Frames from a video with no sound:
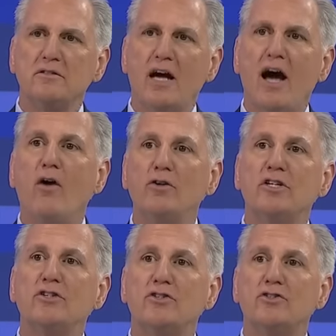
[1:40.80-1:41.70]
I always
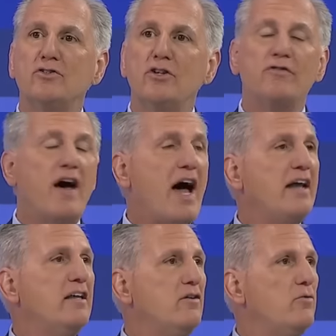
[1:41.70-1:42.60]
understood if I
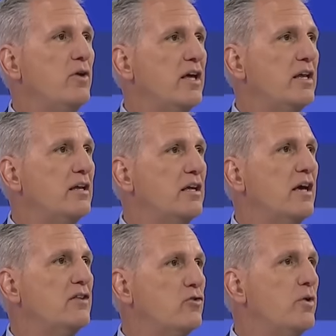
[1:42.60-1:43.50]
didn't win
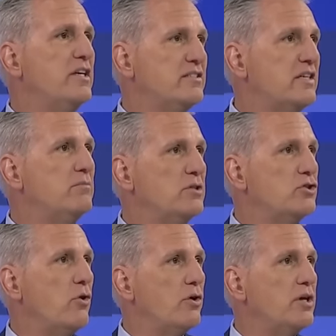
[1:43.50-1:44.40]
a 20-seat
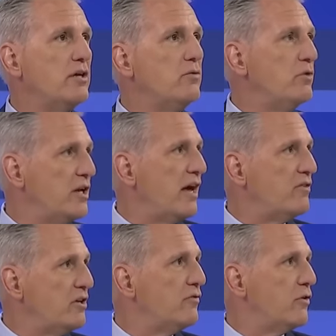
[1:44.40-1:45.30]
majority, we'd have
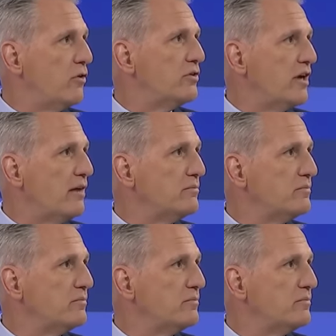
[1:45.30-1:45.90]
a difficult time.